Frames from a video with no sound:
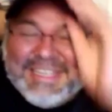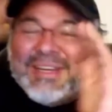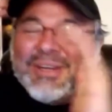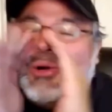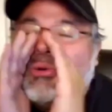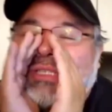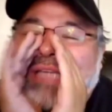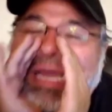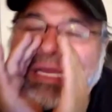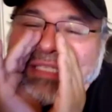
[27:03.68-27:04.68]

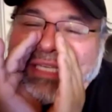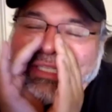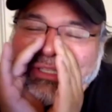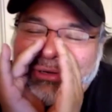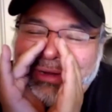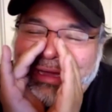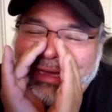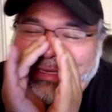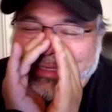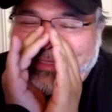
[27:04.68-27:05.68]
GhostCast, get your
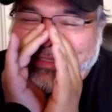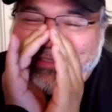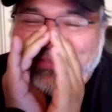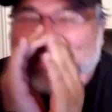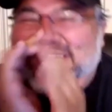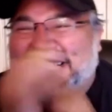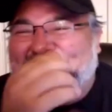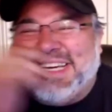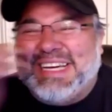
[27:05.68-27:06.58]
ass, you know what I mean?